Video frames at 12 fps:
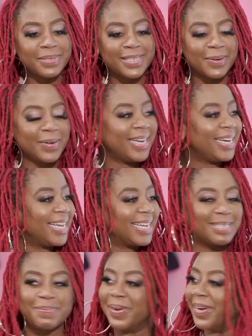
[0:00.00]
still in the
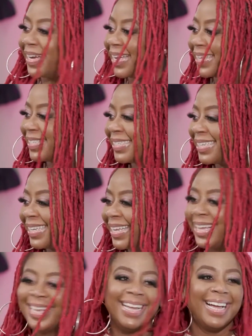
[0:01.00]
experience.
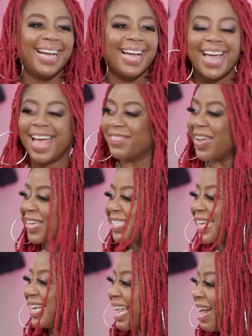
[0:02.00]
Have y'all
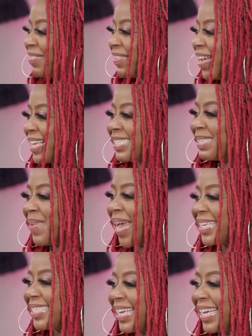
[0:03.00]
seen the cover of Essence
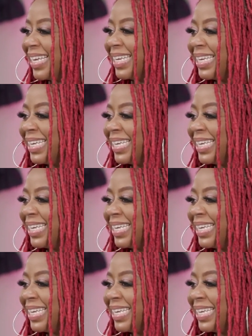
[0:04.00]
magazine?